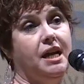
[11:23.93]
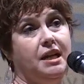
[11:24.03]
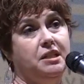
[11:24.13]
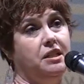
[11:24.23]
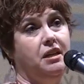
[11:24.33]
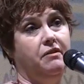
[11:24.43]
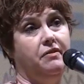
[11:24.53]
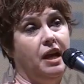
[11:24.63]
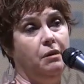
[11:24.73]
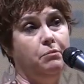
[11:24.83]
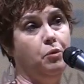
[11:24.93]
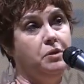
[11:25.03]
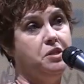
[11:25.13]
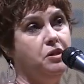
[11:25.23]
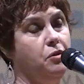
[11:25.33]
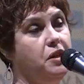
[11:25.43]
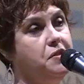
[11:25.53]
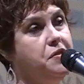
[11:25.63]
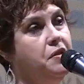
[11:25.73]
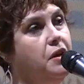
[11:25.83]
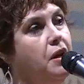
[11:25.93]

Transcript: had to leave at a moment's notice.